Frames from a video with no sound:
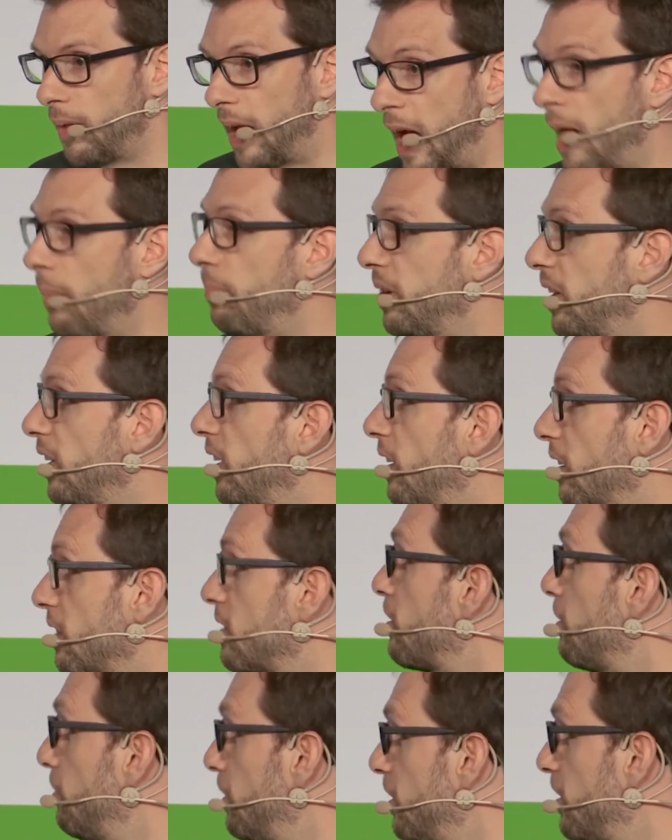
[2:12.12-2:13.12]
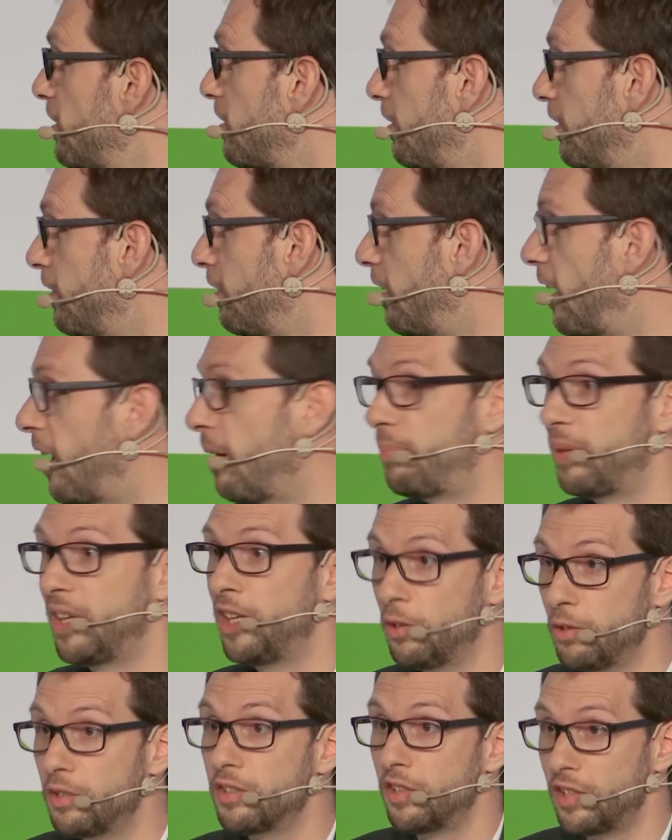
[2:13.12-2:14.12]
happy customers or happy
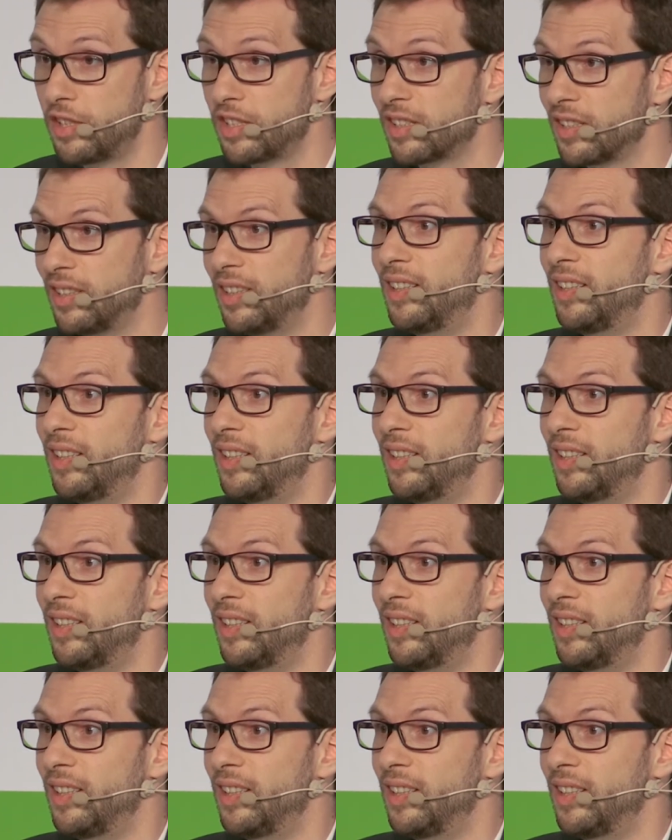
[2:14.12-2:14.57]
users?